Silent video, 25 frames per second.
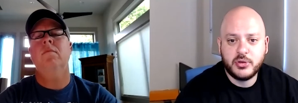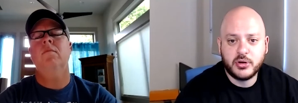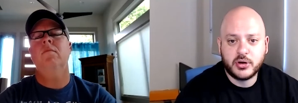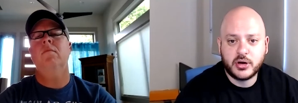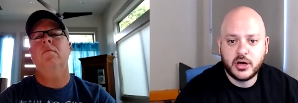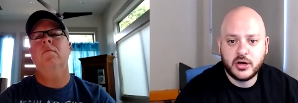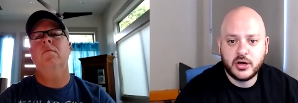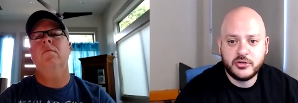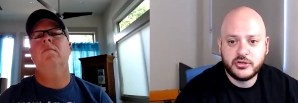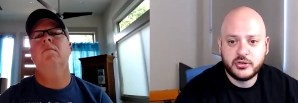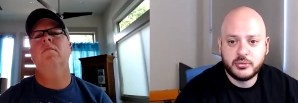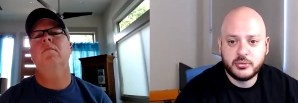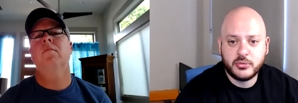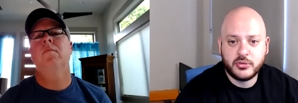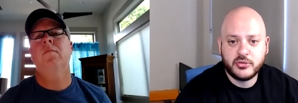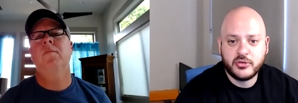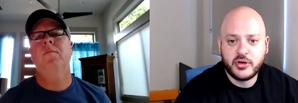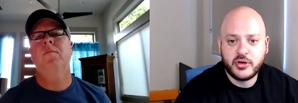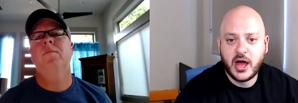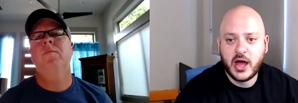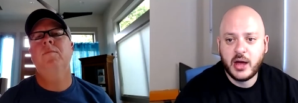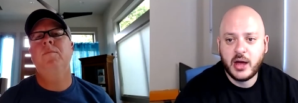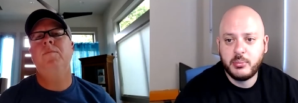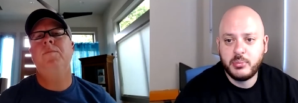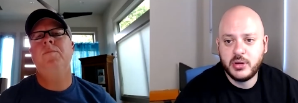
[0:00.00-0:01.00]
Speaker 1: keep their
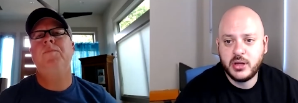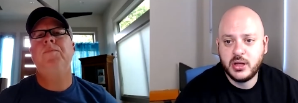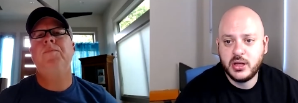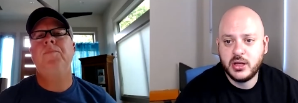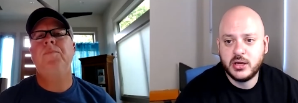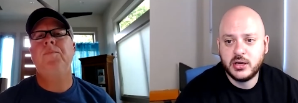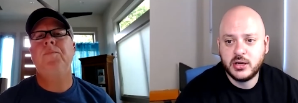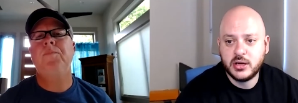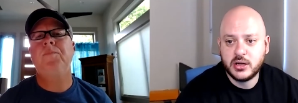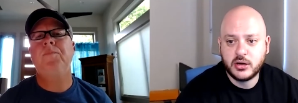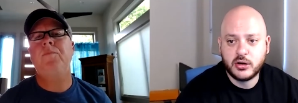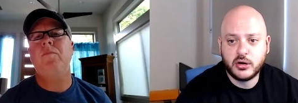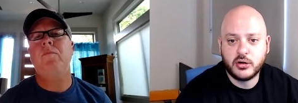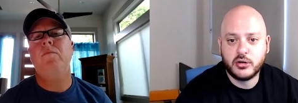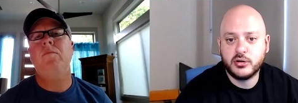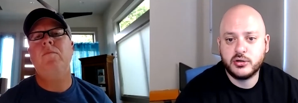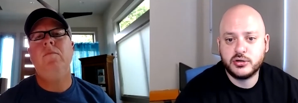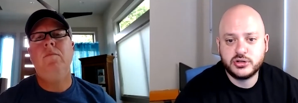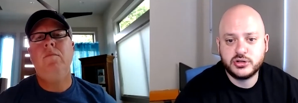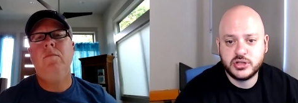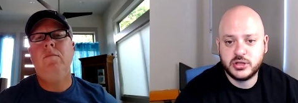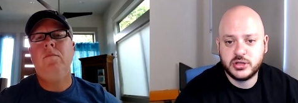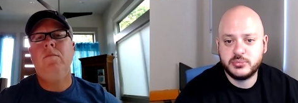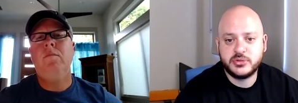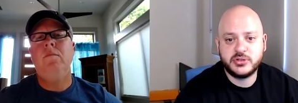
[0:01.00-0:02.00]
customers happy and
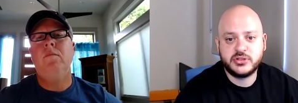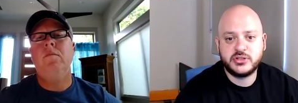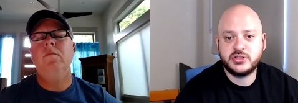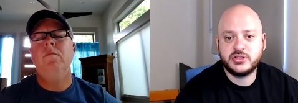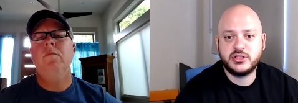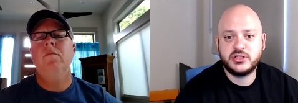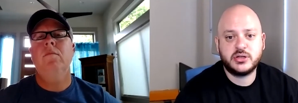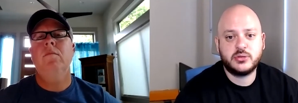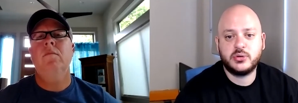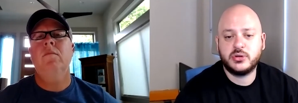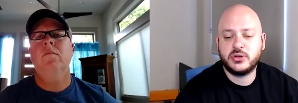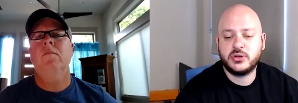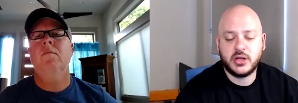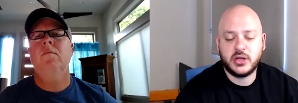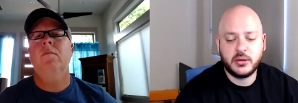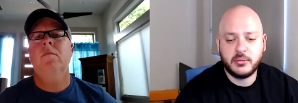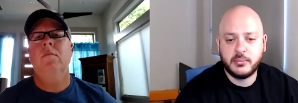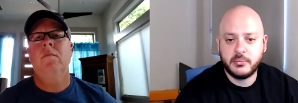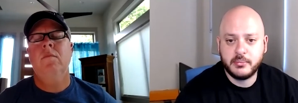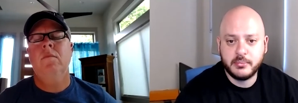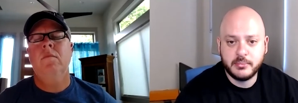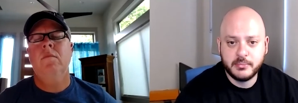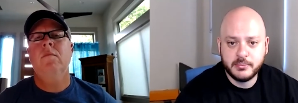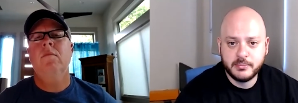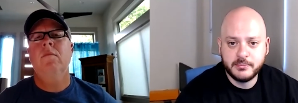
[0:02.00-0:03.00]
encourage them to stick
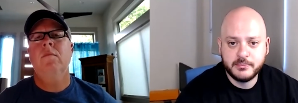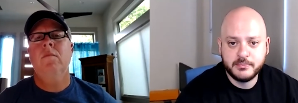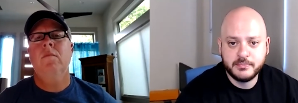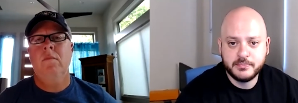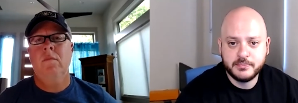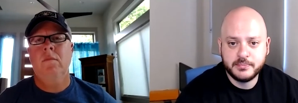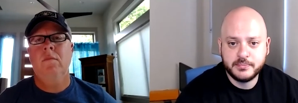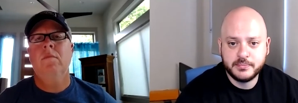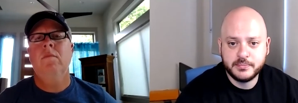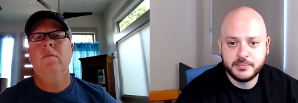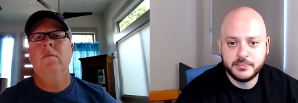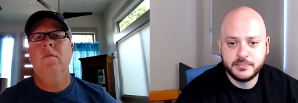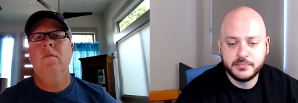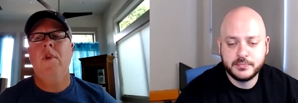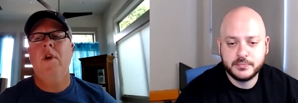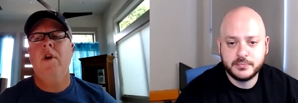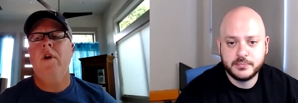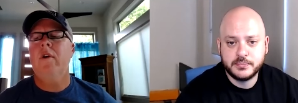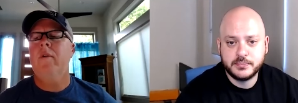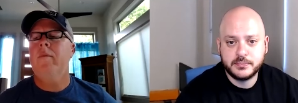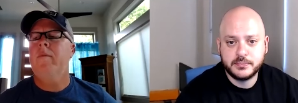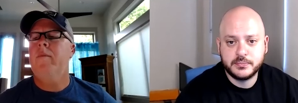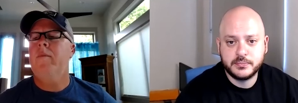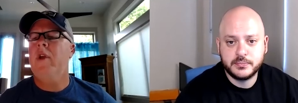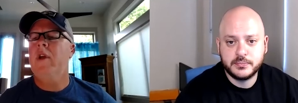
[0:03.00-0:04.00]
with them.
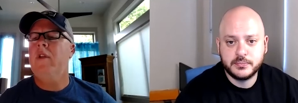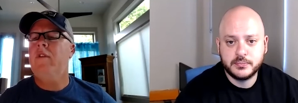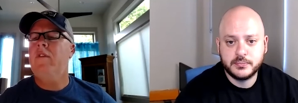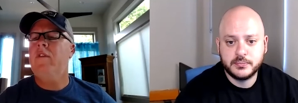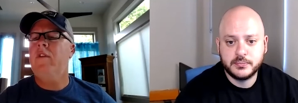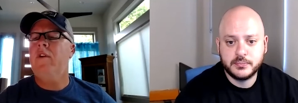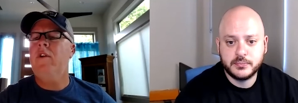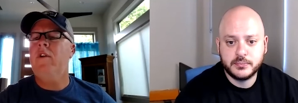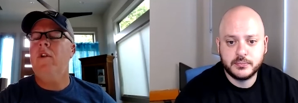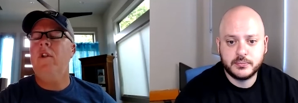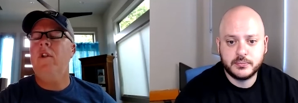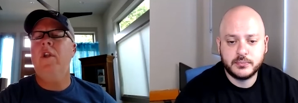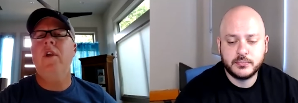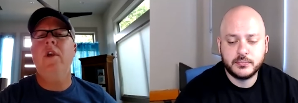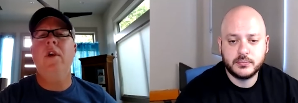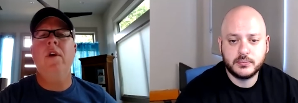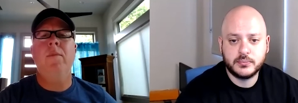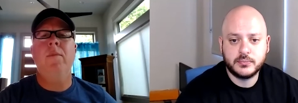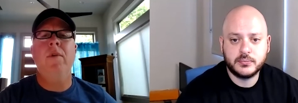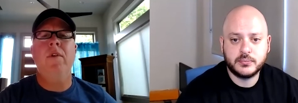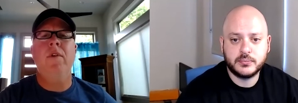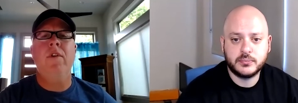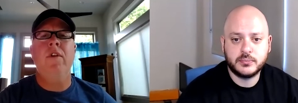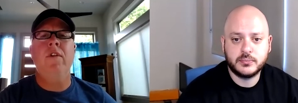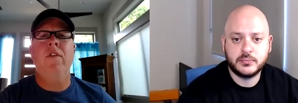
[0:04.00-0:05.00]
Yeah,
Speaker 2: yeah, it's certainly a
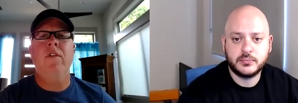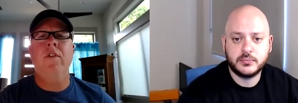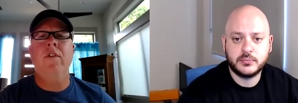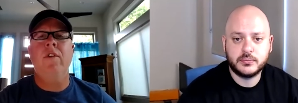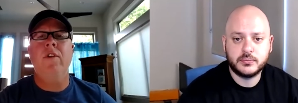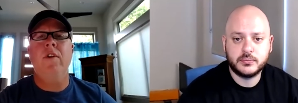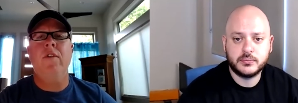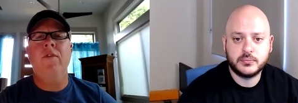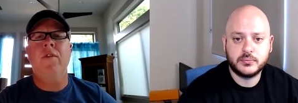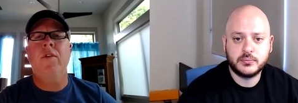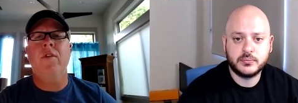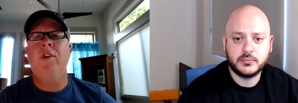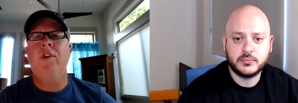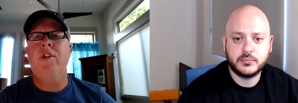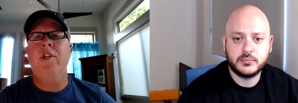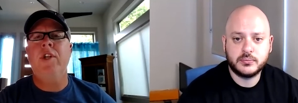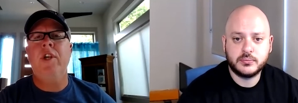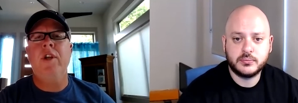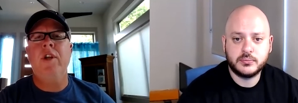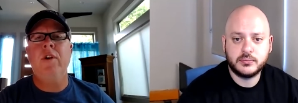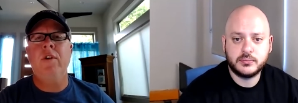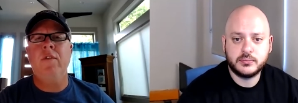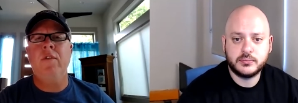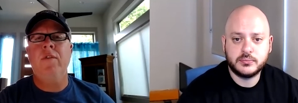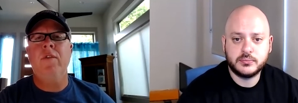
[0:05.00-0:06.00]
potential
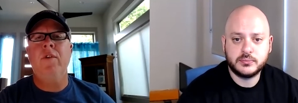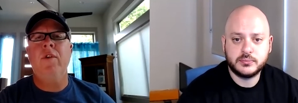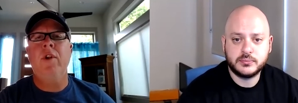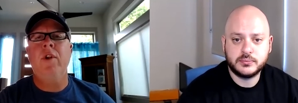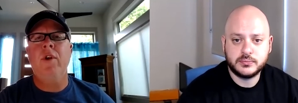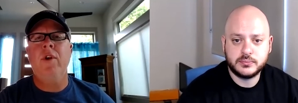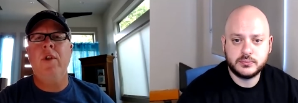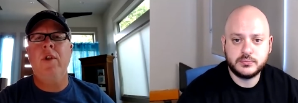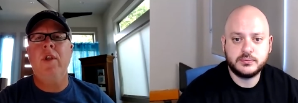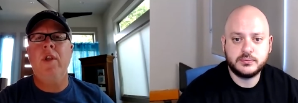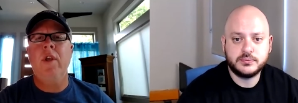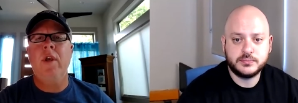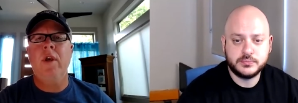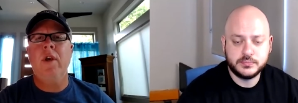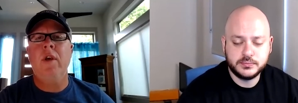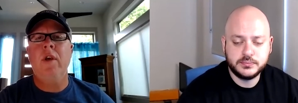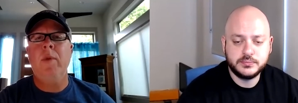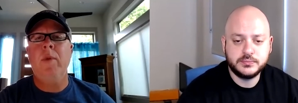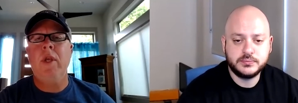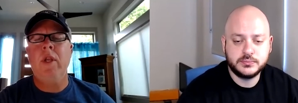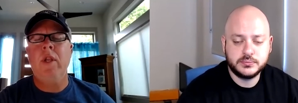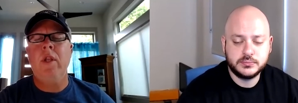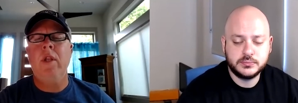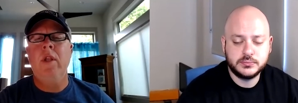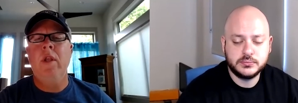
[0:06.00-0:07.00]
differentiator for Nokia. I
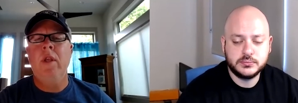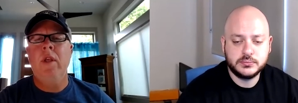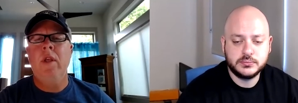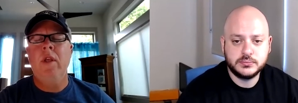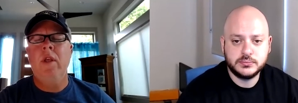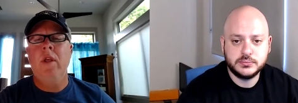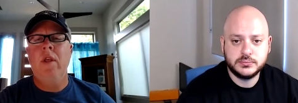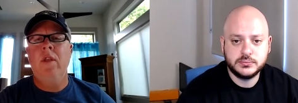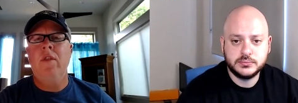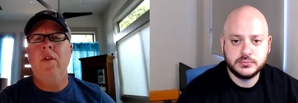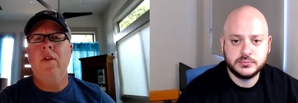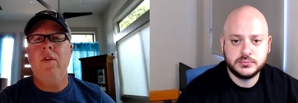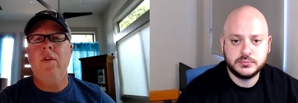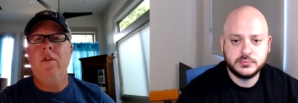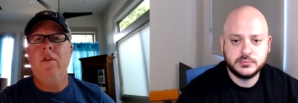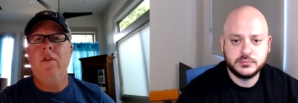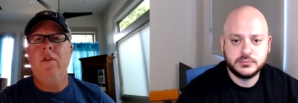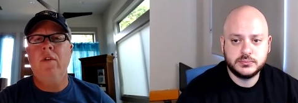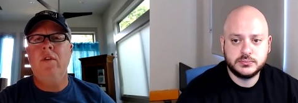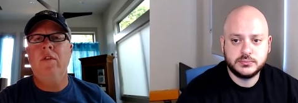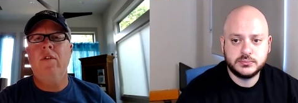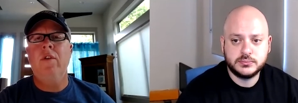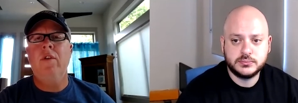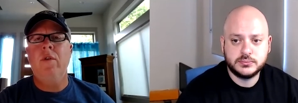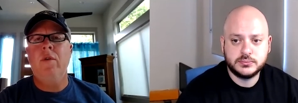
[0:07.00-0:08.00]
mean, there,
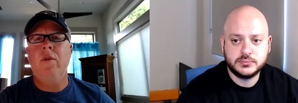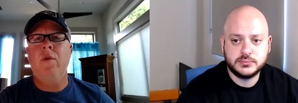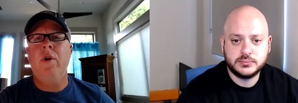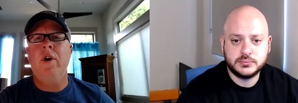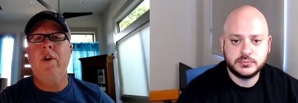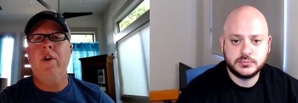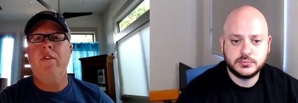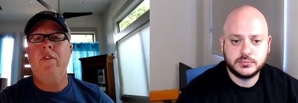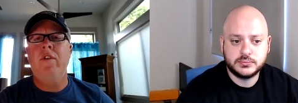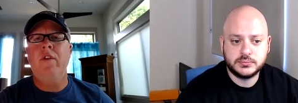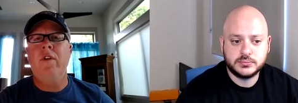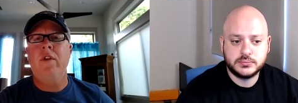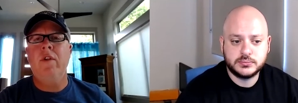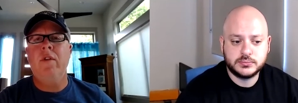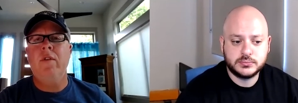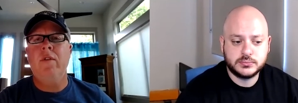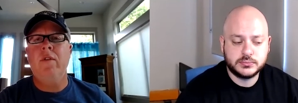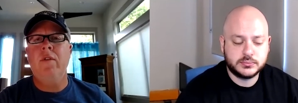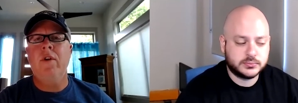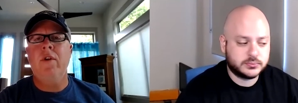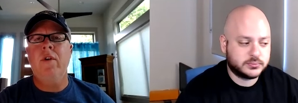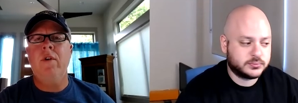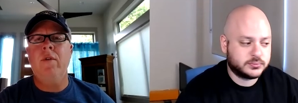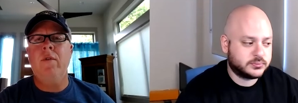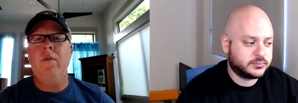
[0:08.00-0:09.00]
there's no question
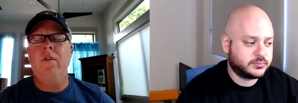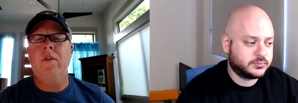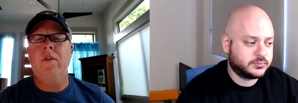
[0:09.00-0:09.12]
they're they're